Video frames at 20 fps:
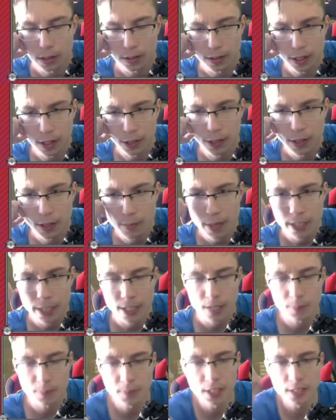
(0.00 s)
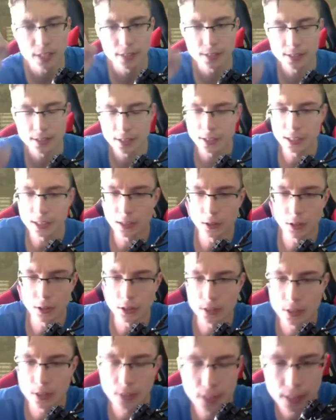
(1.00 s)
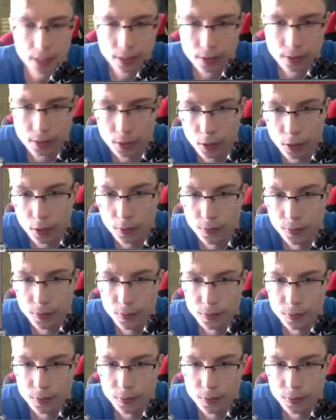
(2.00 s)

So I think my game plan is something along the lines of